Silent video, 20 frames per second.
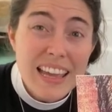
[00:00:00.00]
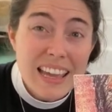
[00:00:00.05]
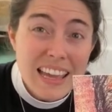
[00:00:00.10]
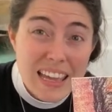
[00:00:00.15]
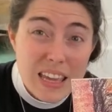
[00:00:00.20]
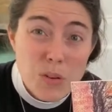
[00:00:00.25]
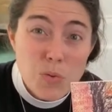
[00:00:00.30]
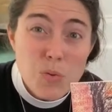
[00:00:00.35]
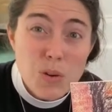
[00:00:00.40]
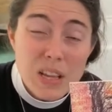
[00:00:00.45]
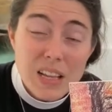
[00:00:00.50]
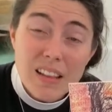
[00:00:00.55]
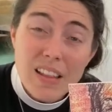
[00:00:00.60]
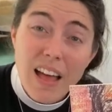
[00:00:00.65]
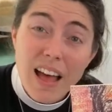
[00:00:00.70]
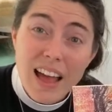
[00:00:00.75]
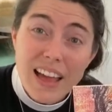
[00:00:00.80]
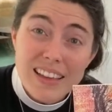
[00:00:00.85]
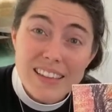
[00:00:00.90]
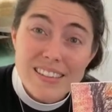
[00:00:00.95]
he
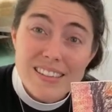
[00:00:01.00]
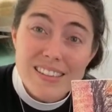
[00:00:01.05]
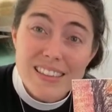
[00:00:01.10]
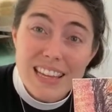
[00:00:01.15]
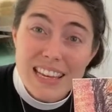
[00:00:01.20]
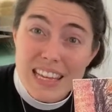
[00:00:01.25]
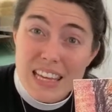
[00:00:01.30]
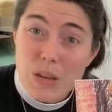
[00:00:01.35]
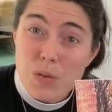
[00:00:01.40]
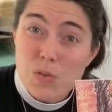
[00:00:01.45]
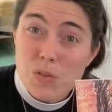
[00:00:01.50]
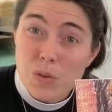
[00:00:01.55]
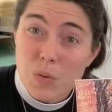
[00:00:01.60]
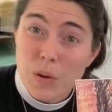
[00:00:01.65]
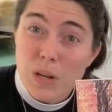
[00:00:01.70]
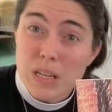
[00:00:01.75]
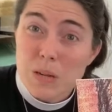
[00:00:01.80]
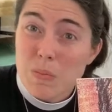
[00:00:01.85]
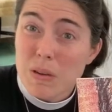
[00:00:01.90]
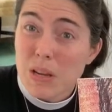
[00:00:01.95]
realized that he was
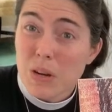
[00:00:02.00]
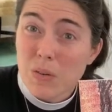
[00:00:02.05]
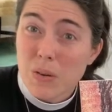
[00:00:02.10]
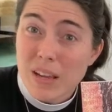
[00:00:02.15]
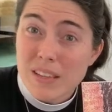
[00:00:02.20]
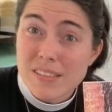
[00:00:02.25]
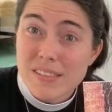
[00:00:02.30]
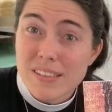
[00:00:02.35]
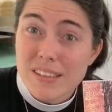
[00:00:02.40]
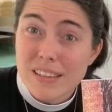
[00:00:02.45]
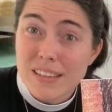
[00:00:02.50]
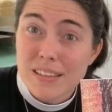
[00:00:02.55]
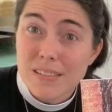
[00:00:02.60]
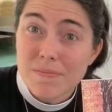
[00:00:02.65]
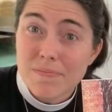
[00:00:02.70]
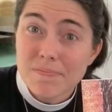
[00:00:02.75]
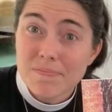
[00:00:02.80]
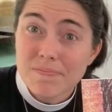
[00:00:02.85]
going to be arrested.